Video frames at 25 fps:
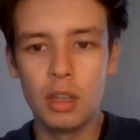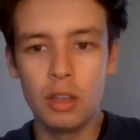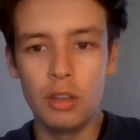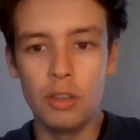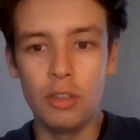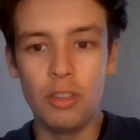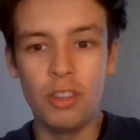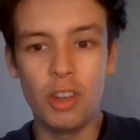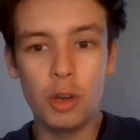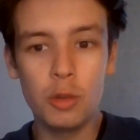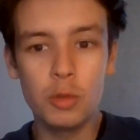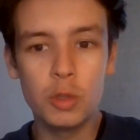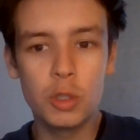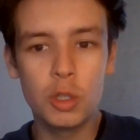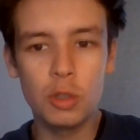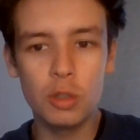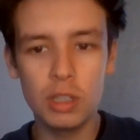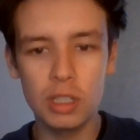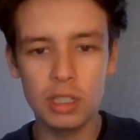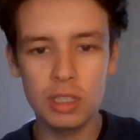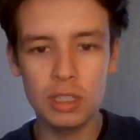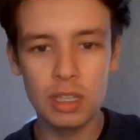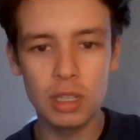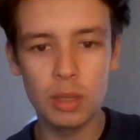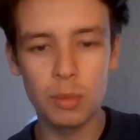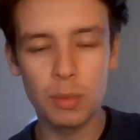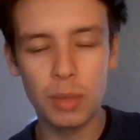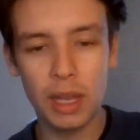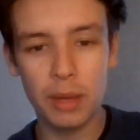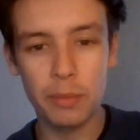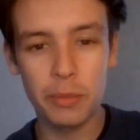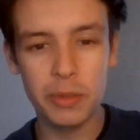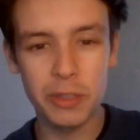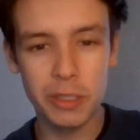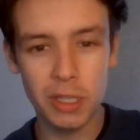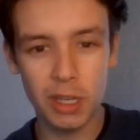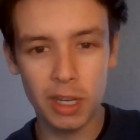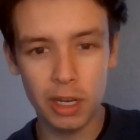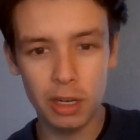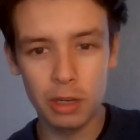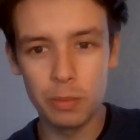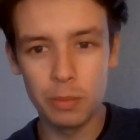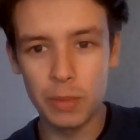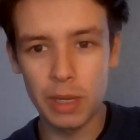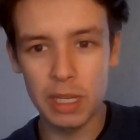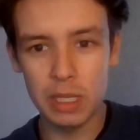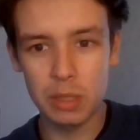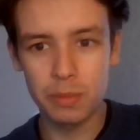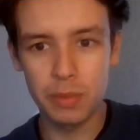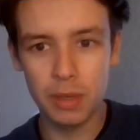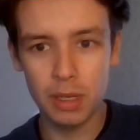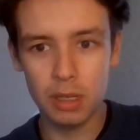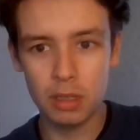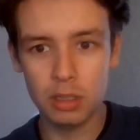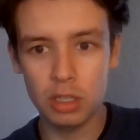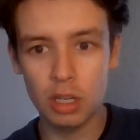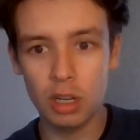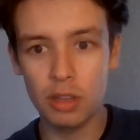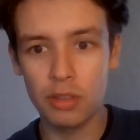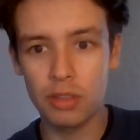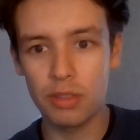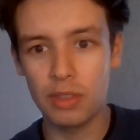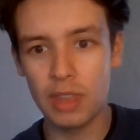No Judas and the Black Messiah in Best Picture.